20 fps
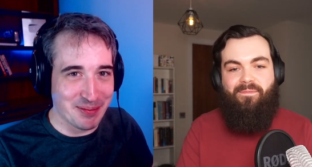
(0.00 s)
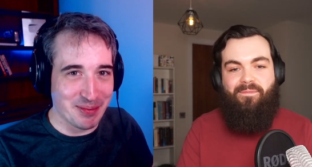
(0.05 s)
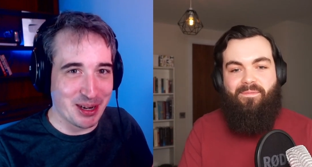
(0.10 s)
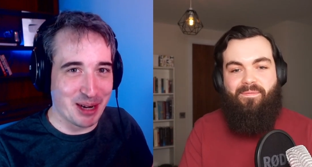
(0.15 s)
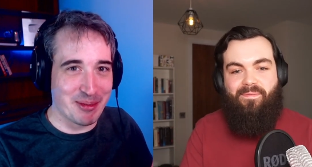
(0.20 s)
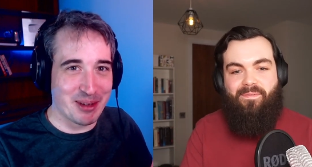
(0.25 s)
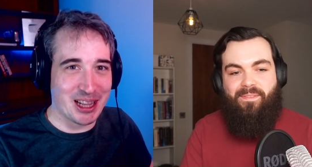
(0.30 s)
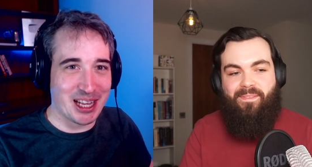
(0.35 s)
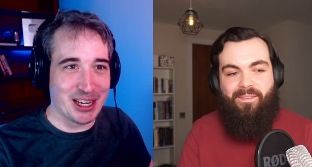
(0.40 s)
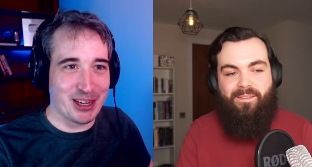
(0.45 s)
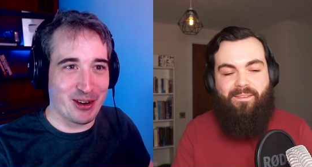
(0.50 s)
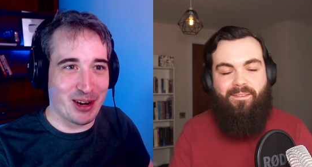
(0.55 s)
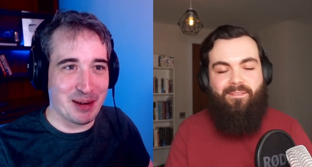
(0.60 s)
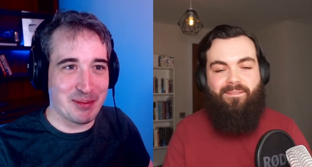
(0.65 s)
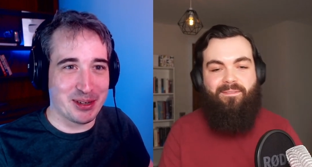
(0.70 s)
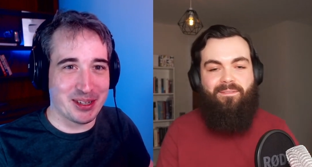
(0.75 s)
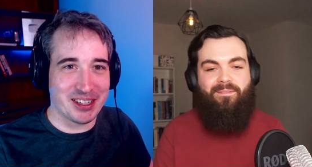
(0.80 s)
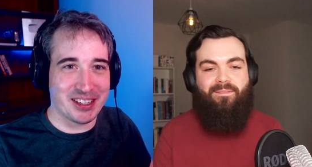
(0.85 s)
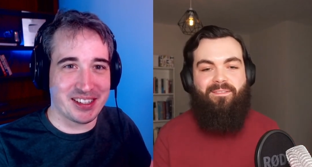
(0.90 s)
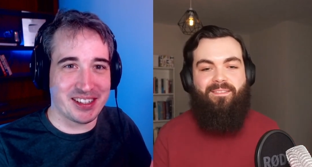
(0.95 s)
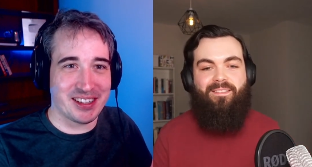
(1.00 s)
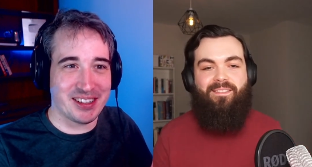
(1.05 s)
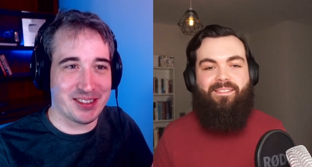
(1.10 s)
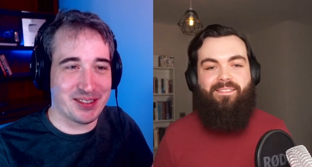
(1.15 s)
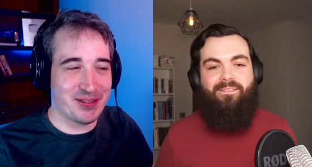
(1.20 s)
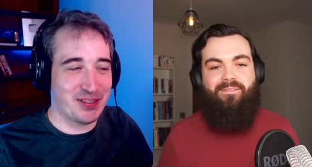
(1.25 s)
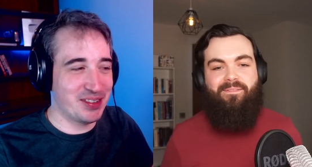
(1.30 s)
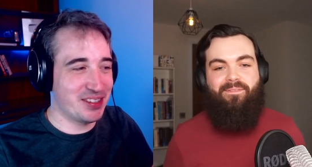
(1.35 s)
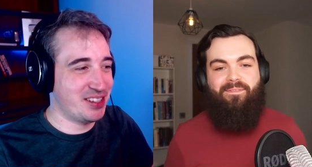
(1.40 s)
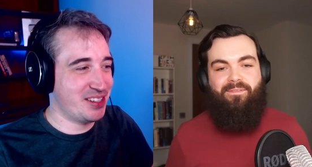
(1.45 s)
Speaker 1: but I'm glad you're able to
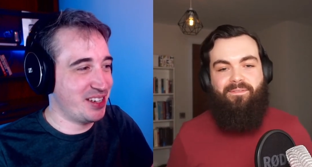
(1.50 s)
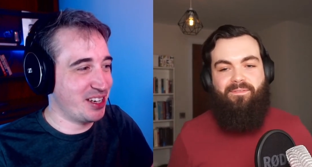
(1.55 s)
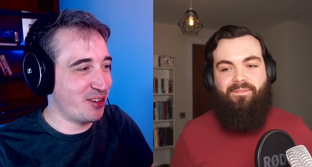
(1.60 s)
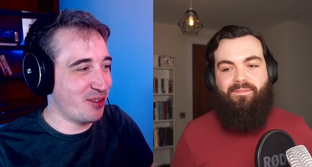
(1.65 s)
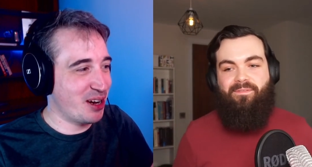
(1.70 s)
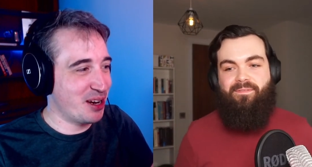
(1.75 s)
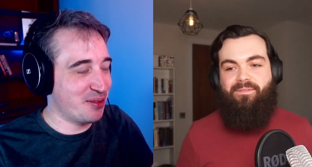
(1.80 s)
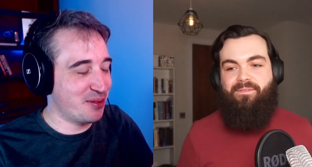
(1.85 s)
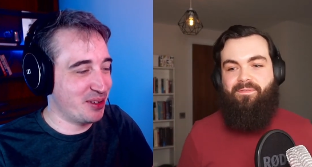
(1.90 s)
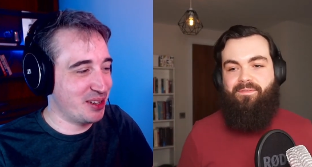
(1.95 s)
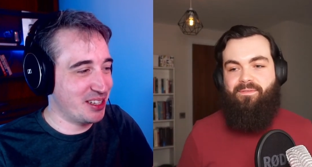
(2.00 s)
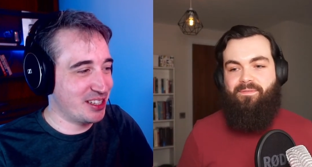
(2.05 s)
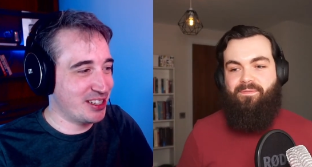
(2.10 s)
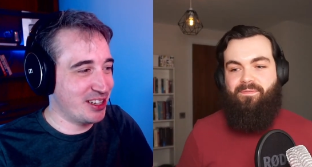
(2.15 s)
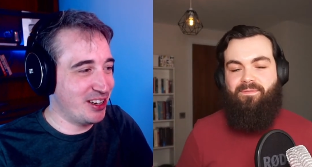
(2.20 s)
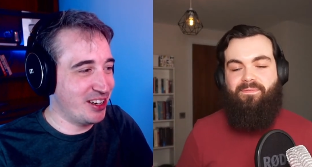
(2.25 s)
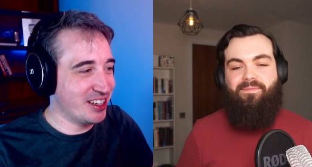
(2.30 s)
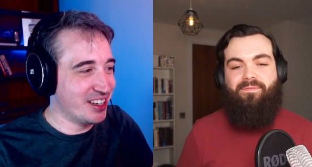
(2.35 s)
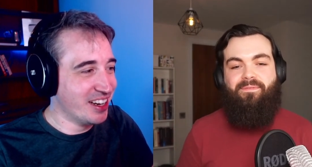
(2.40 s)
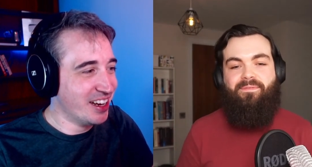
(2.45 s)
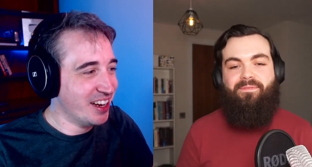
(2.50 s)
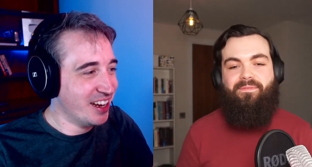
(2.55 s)
stick around for this long.